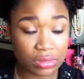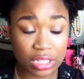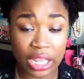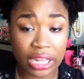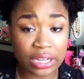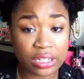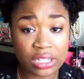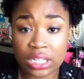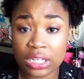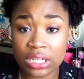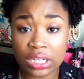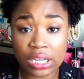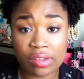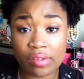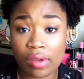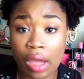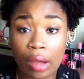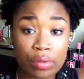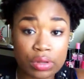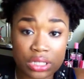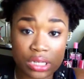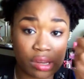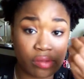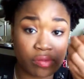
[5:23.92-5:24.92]
I
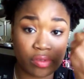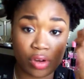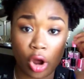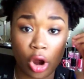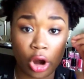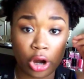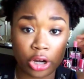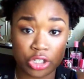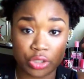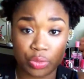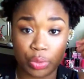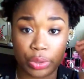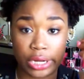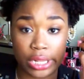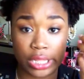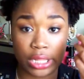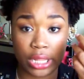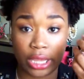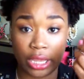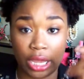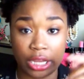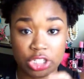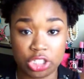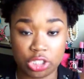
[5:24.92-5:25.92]
wasn't even harsh with it.
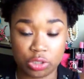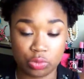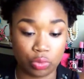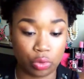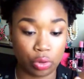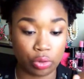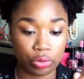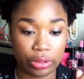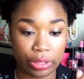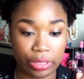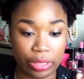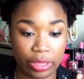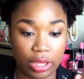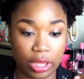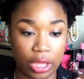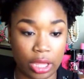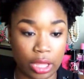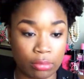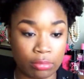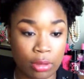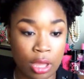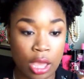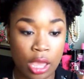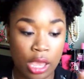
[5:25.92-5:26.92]
Like, I just rolled the thing
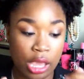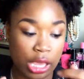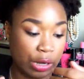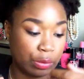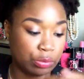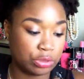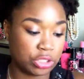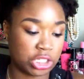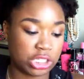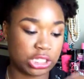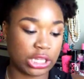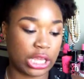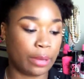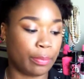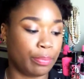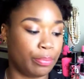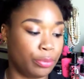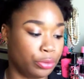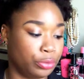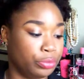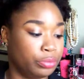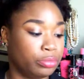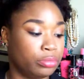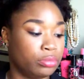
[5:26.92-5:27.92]
up and it was just like,
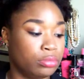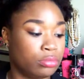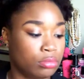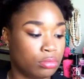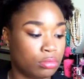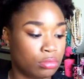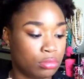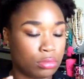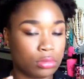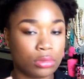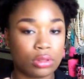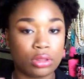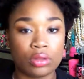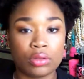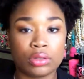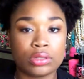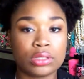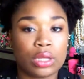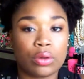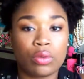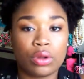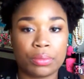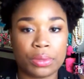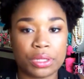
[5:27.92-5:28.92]
boom. And I
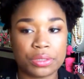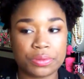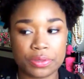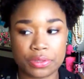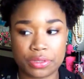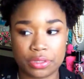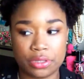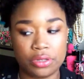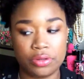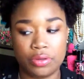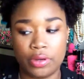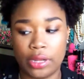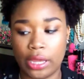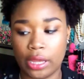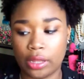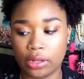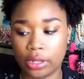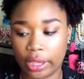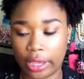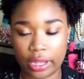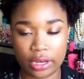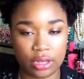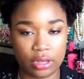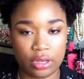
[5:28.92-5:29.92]
was like, what am I supposed to do now?
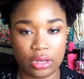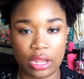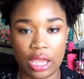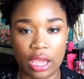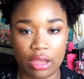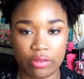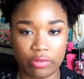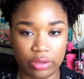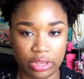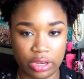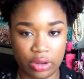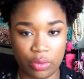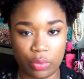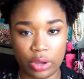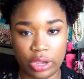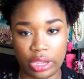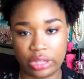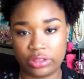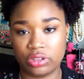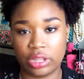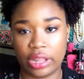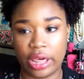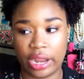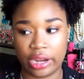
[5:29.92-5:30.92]
Like, I didn't have any way
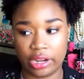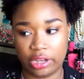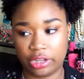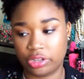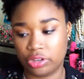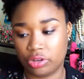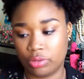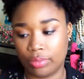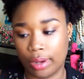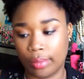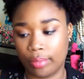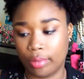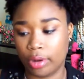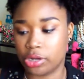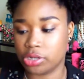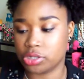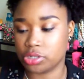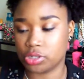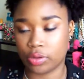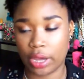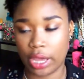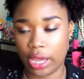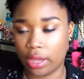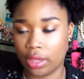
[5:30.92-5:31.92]
to that I could do my brow.
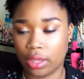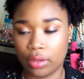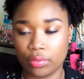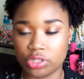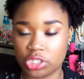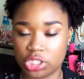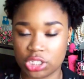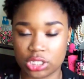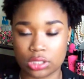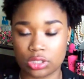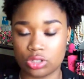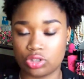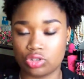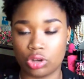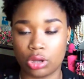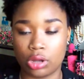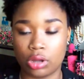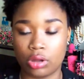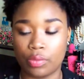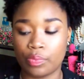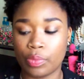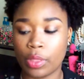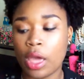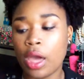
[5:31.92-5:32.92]
So it was just a
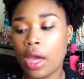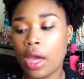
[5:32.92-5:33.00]
struggle.